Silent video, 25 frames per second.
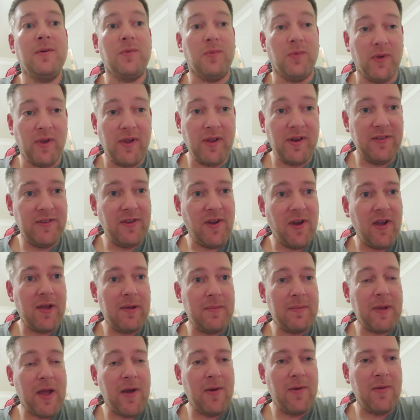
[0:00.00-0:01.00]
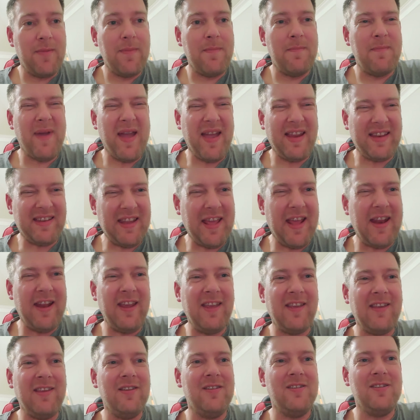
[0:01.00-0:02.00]
We're going to talk about
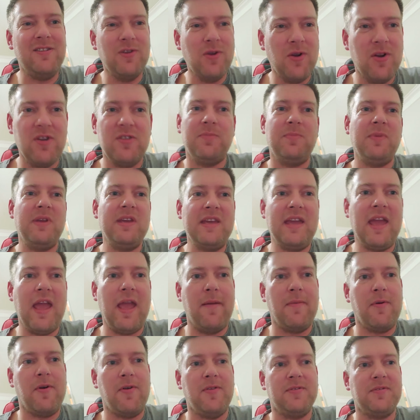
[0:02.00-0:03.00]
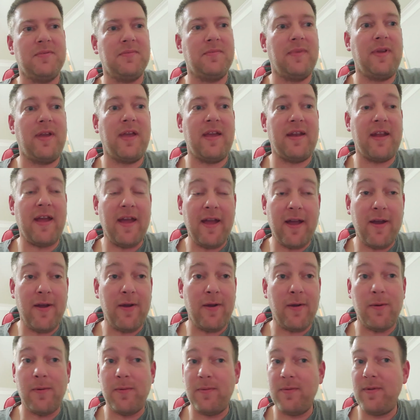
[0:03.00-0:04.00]
magnetic USB cables and
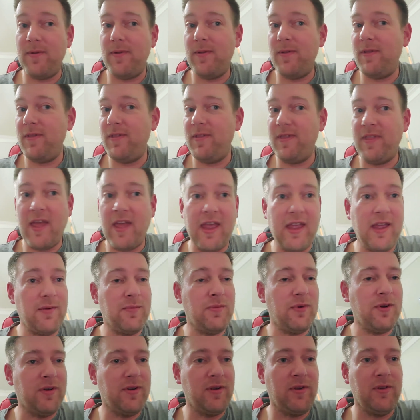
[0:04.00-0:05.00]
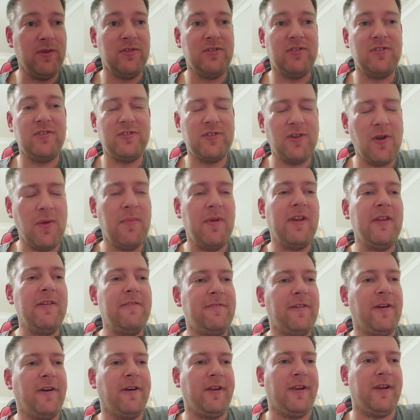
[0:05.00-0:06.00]
how they can reduce so many
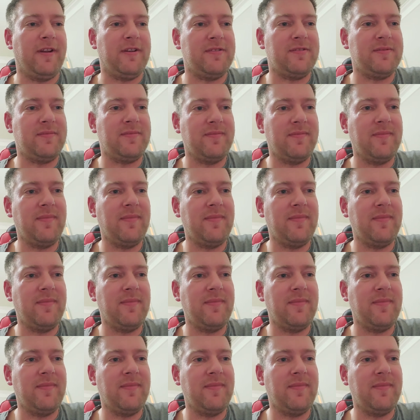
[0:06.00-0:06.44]
failures.